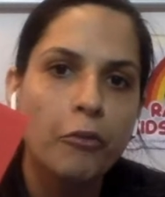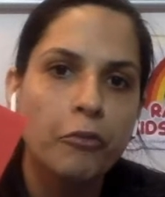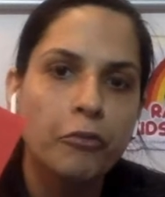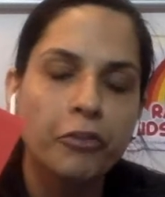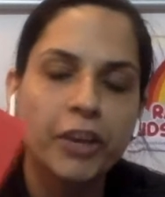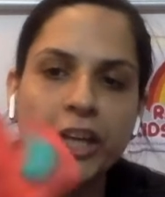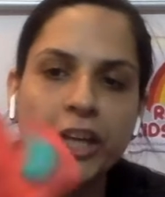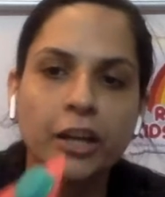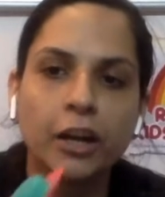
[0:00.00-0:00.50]

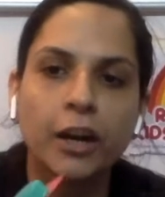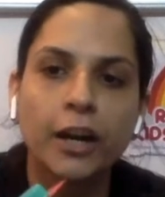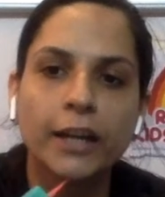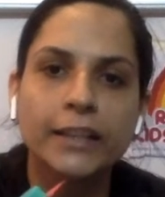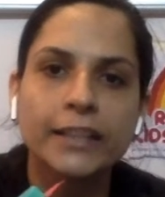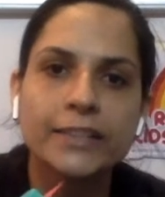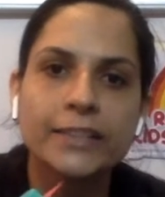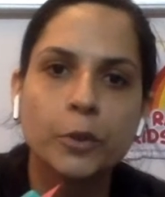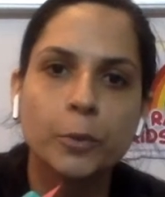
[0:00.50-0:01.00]

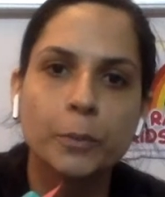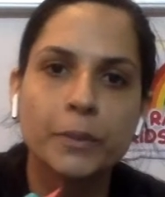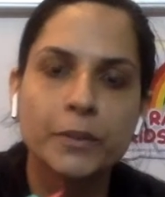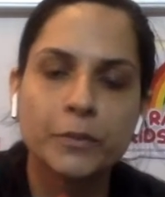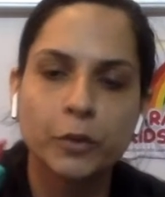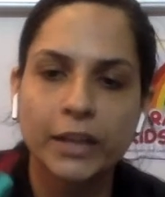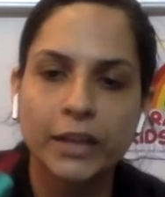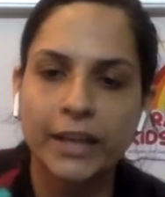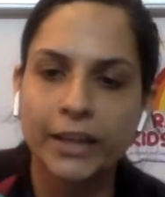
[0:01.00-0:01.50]
fingered this loop is
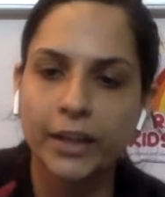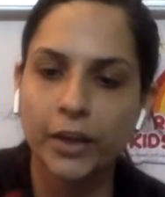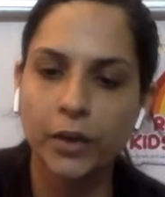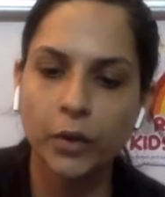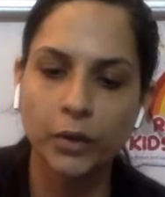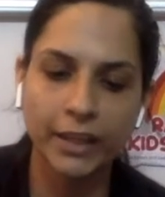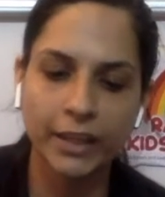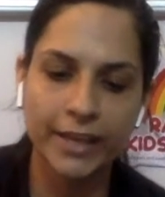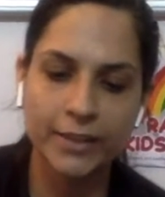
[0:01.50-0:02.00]
for that.
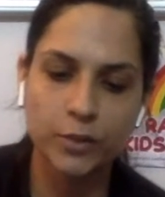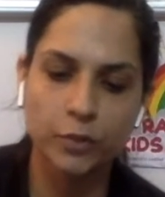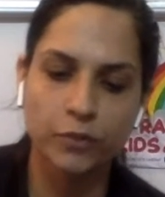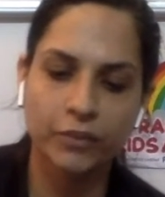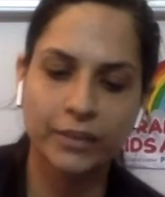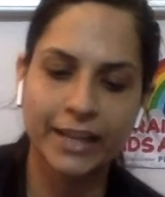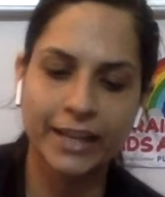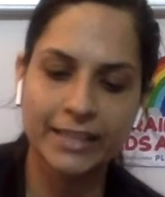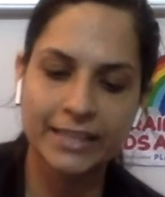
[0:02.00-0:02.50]
Okay, so
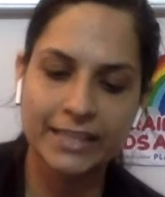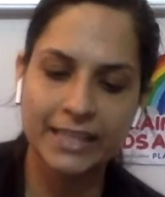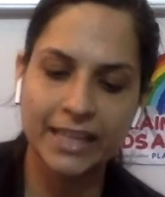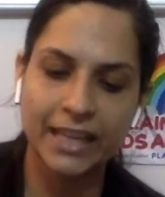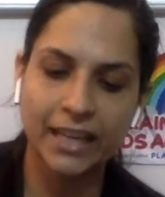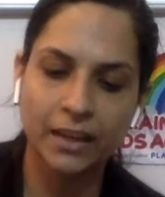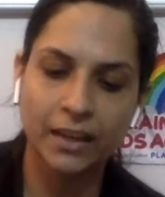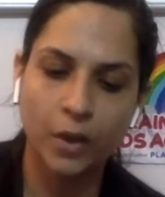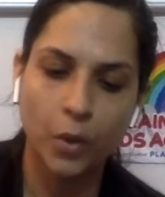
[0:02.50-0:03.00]
let's
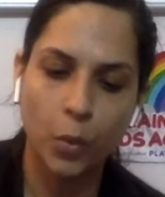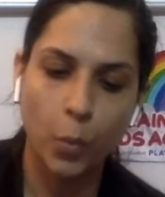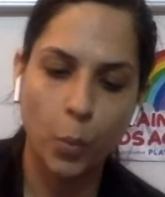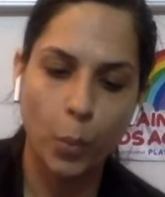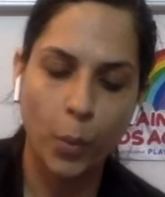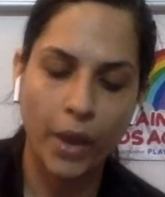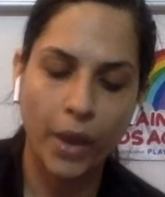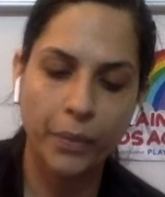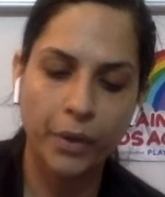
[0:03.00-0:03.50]
see
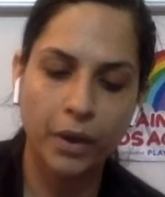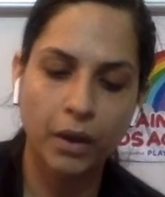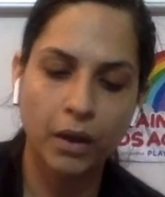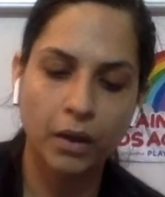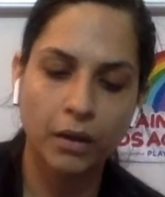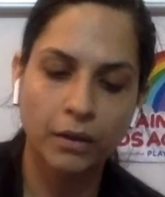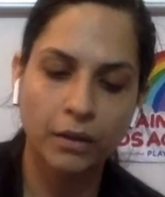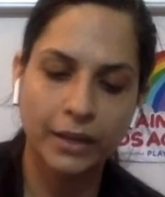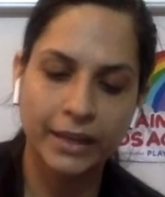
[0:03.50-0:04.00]

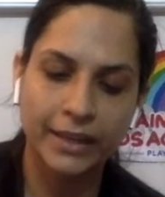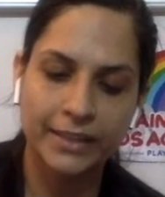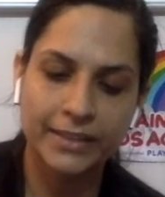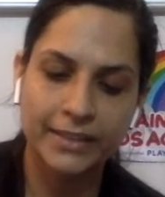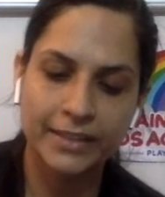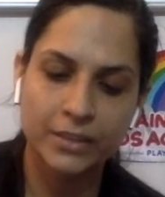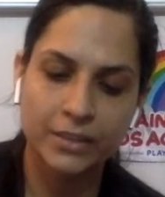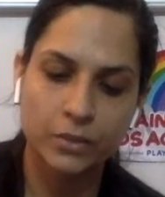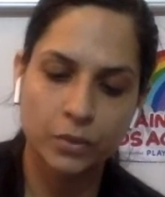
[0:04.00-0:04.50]
whether is
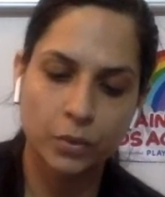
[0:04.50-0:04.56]
it